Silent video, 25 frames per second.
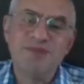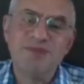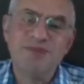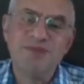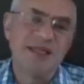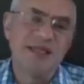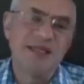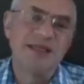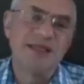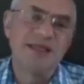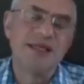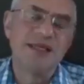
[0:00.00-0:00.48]

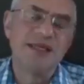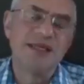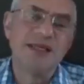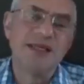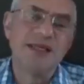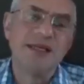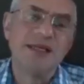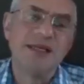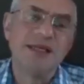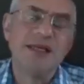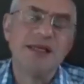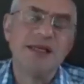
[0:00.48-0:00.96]
less than a
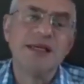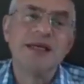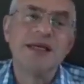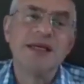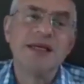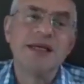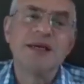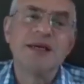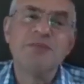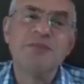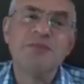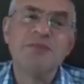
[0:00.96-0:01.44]
byte.
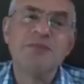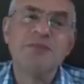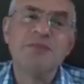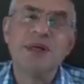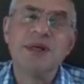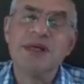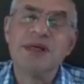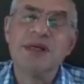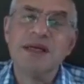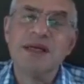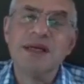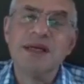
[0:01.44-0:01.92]
But
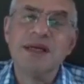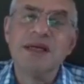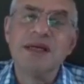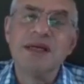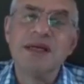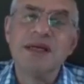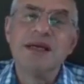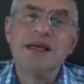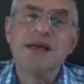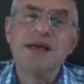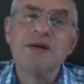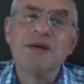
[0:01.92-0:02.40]

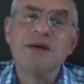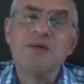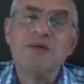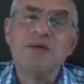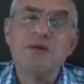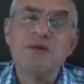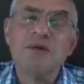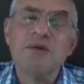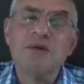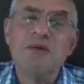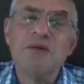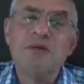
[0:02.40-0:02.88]

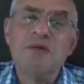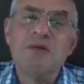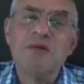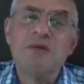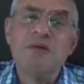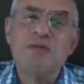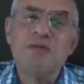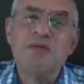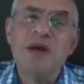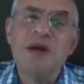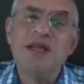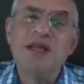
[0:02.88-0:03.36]

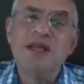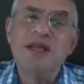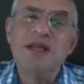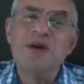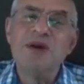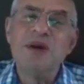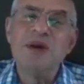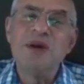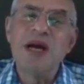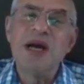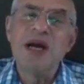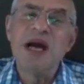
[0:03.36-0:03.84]
when
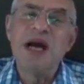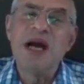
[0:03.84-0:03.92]
you